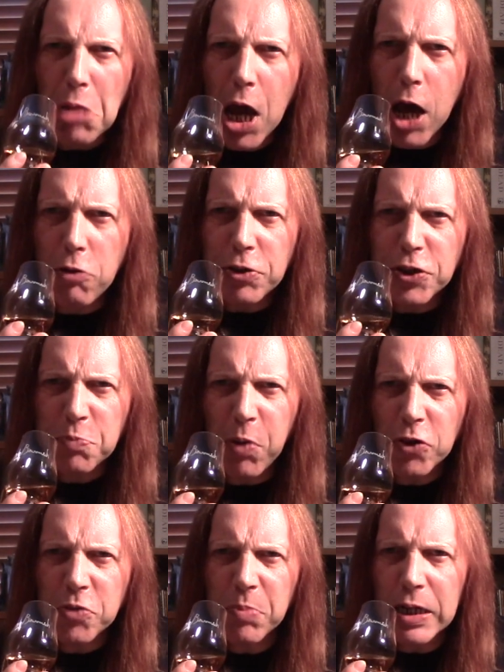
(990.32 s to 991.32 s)
Oak is
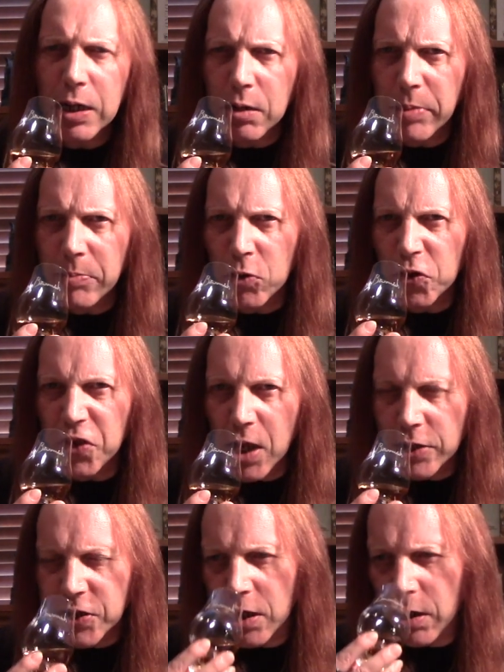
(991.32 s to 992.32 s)
possibly a little bit more
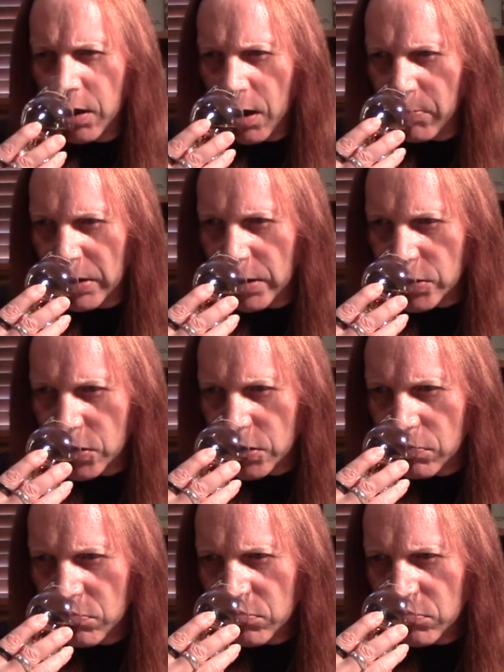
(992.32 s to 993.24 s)
nuttier. I mean, it's